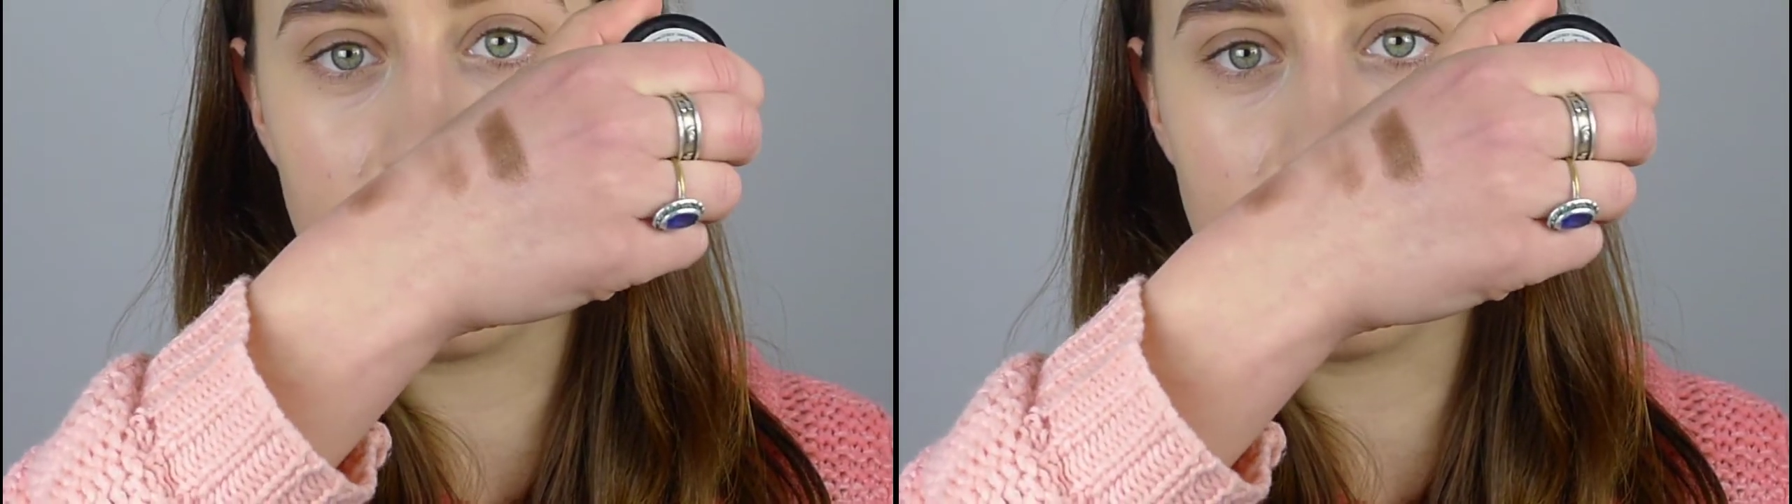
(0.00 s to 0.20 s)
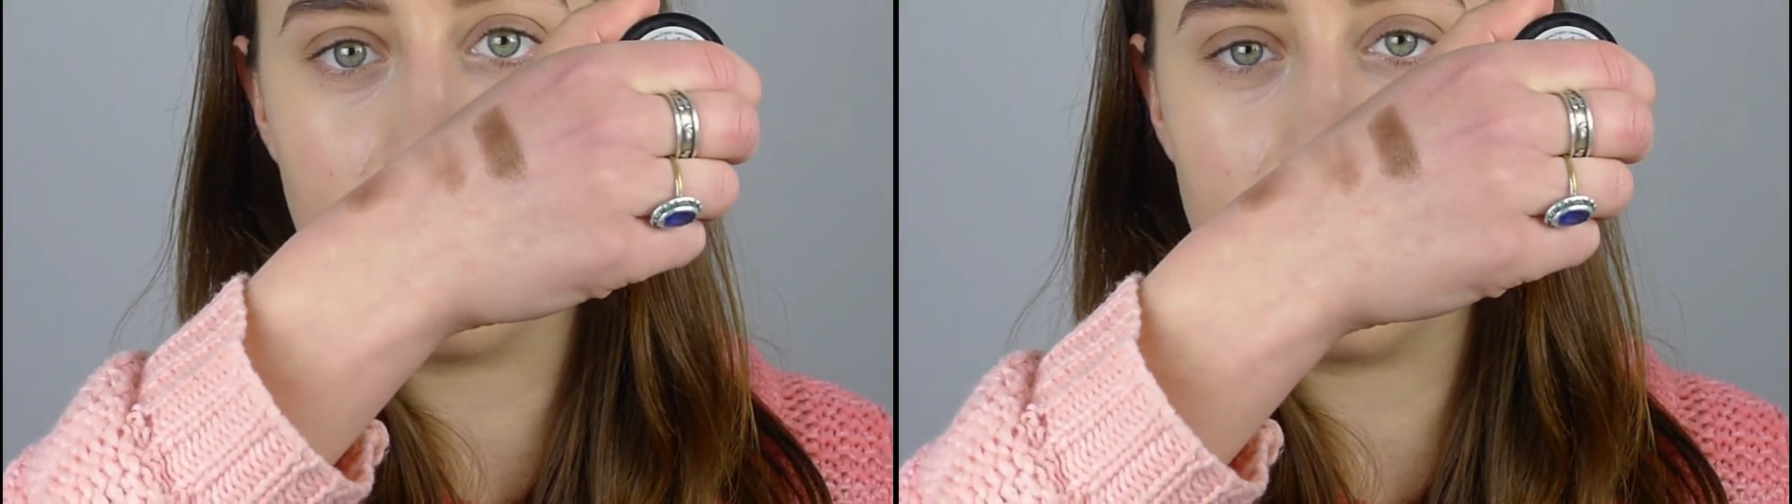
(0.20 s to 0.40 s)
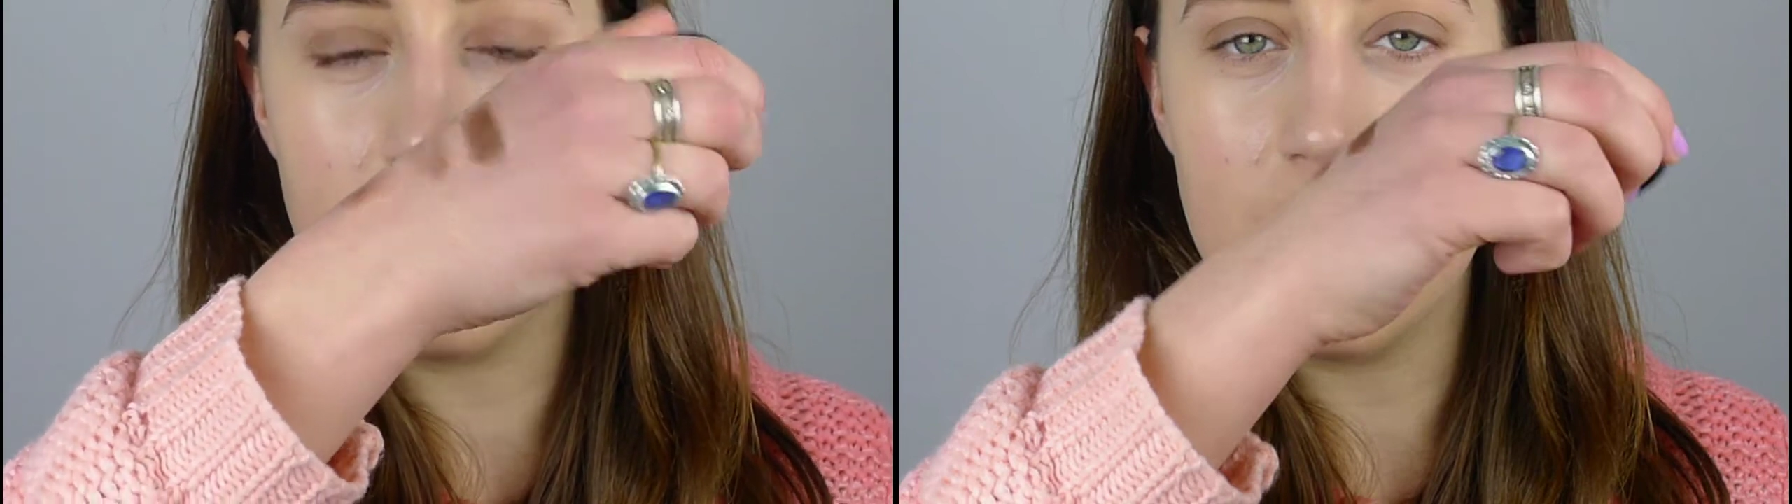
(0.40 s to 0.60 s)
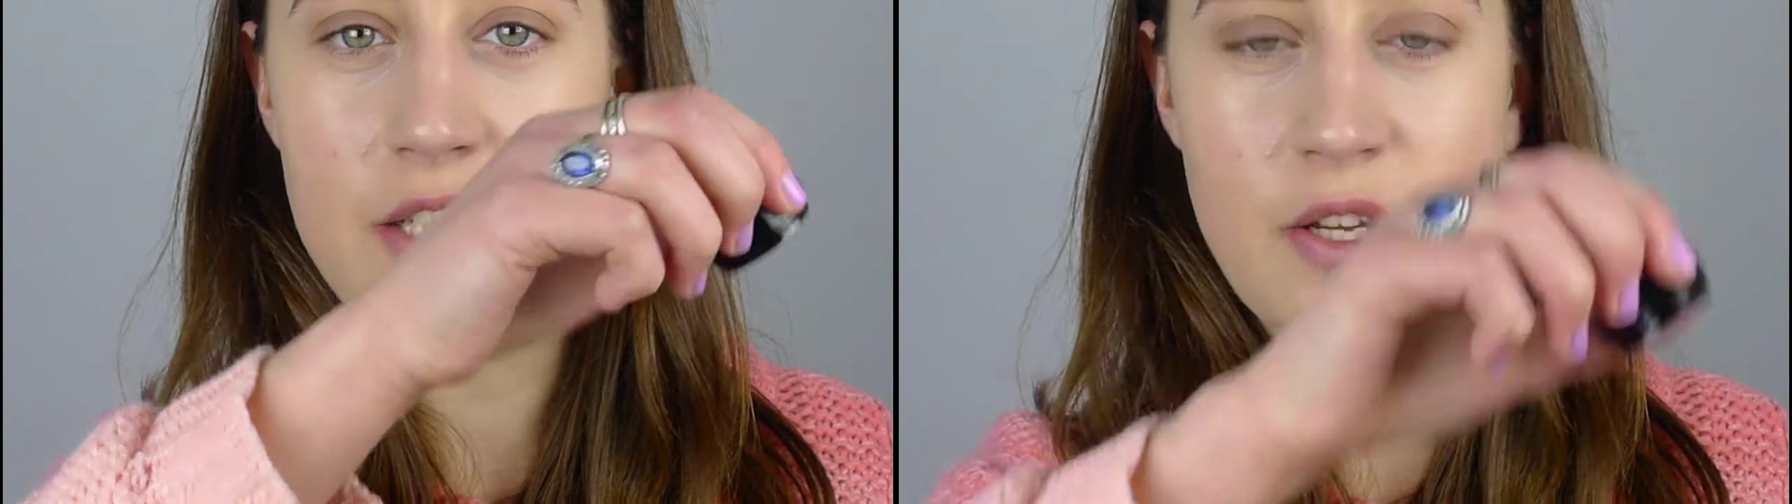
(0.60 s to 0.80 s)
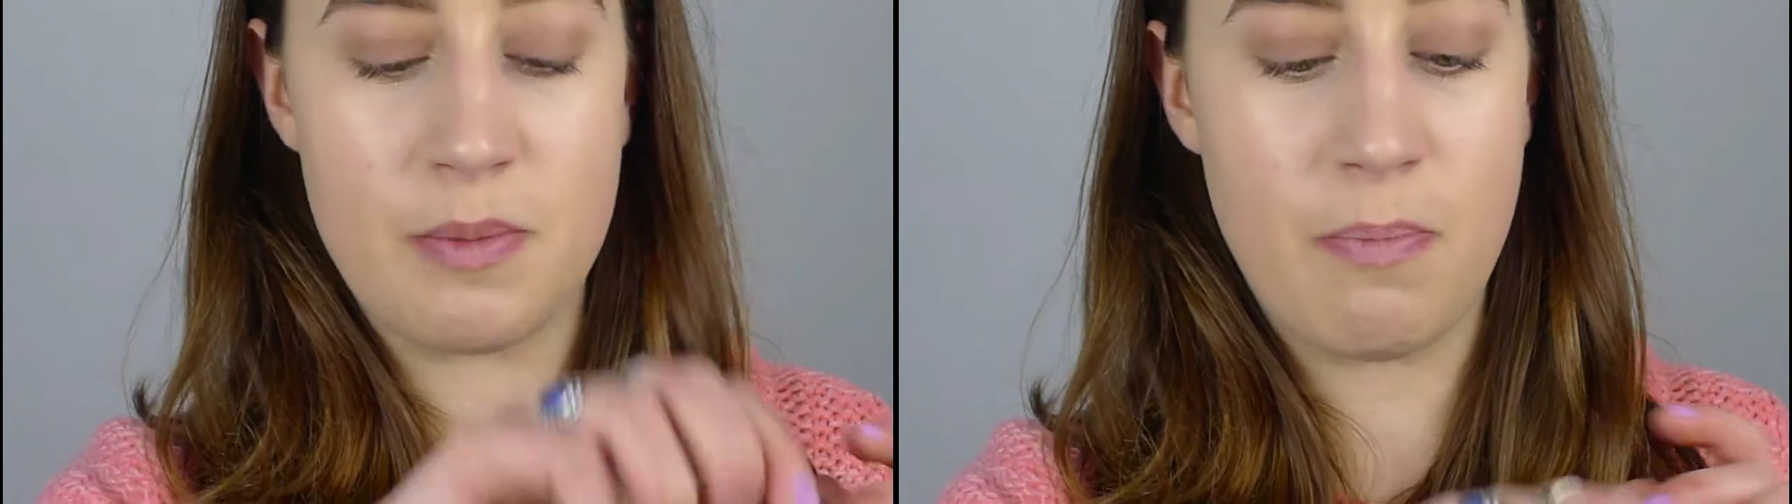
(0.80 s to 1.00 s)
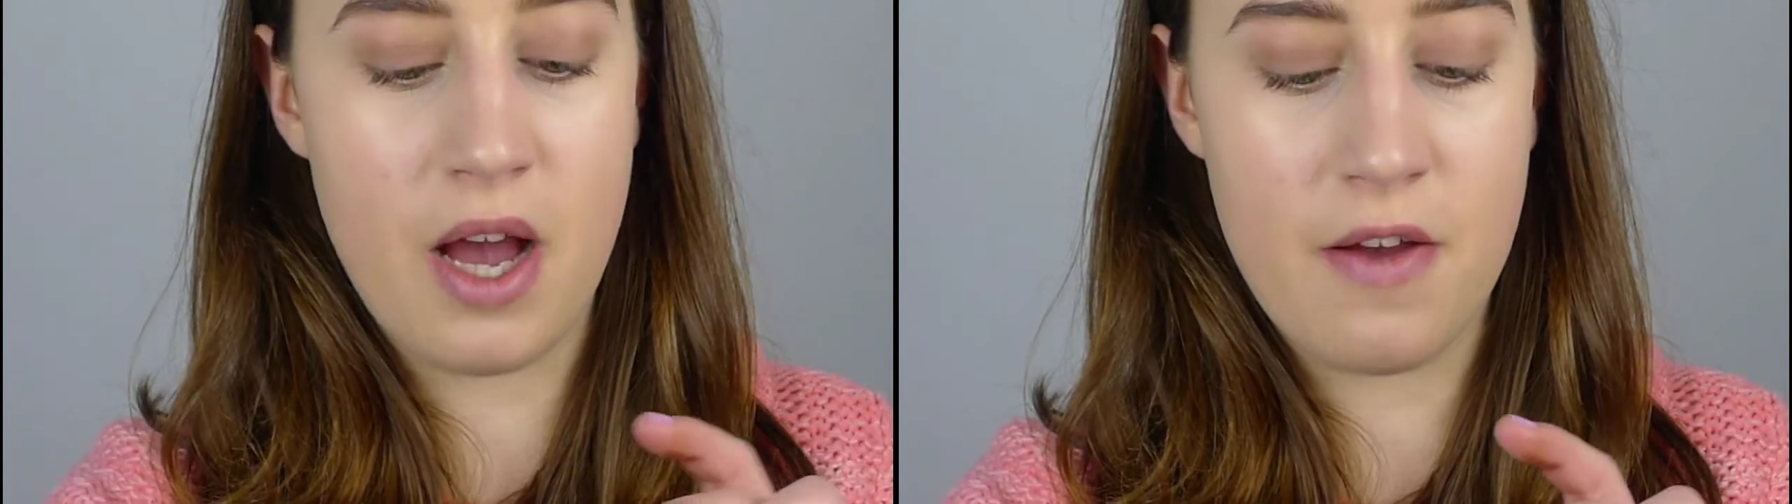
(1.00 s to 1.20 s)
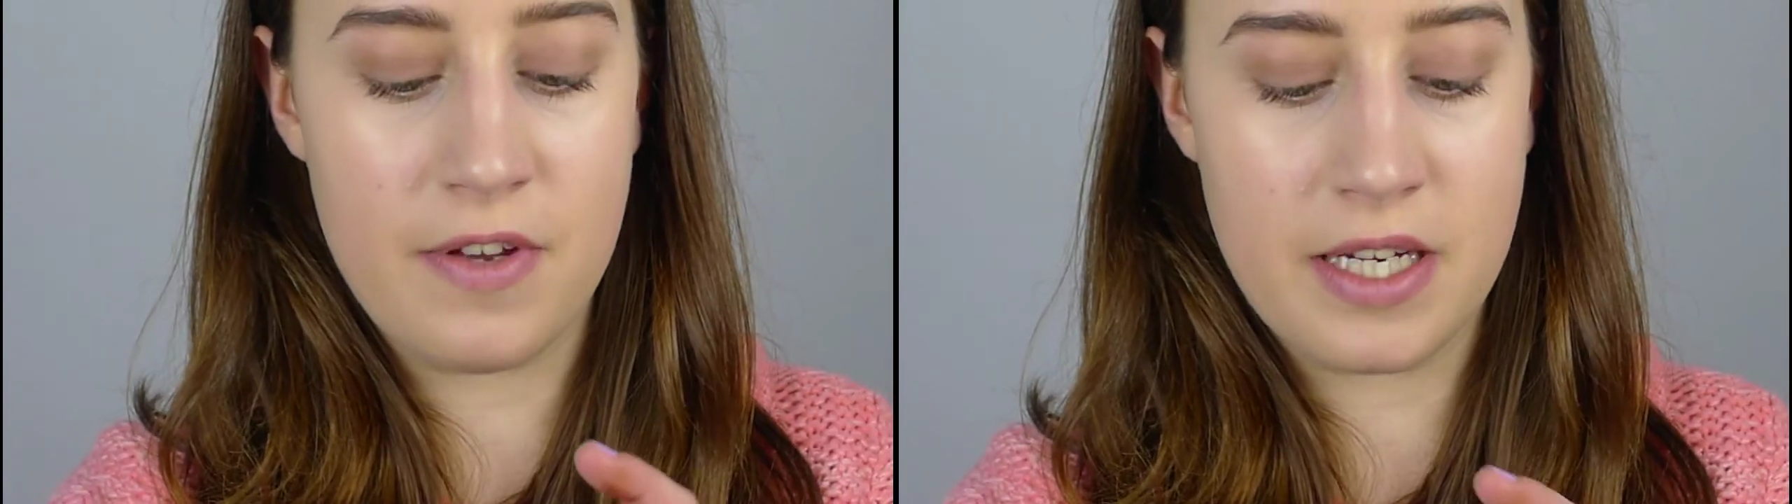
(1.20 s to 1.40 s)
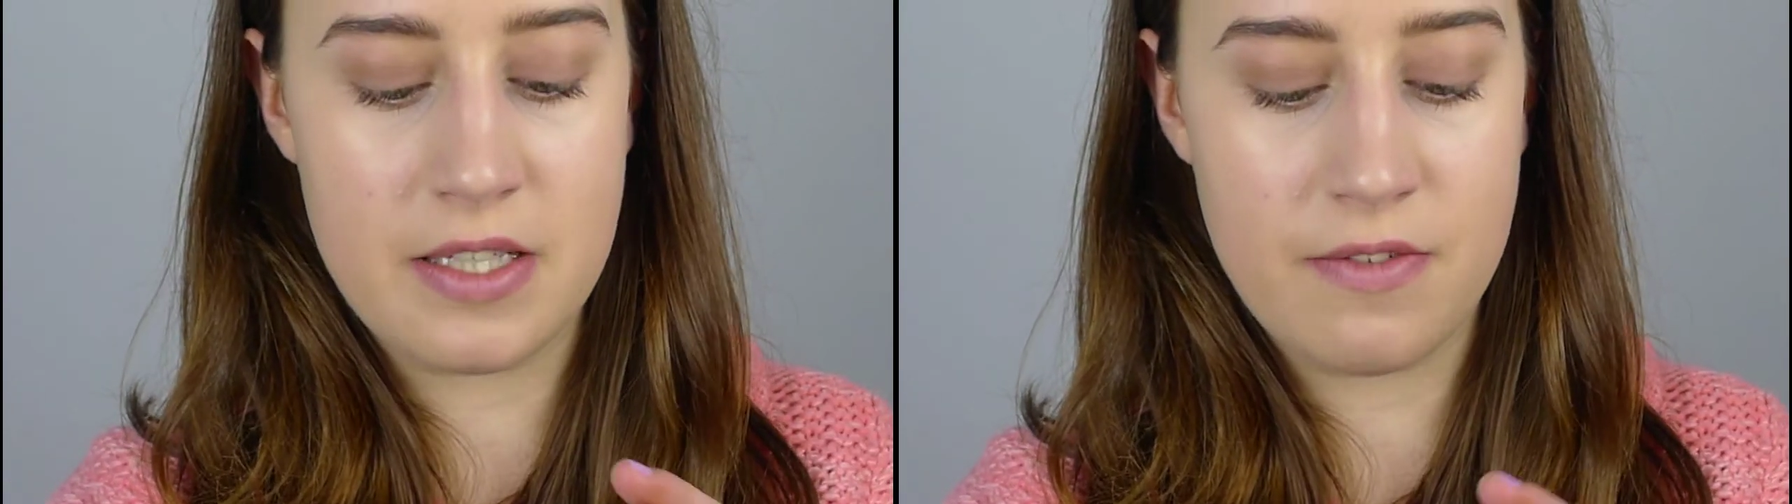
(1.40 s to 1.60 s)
through it, so it's perfect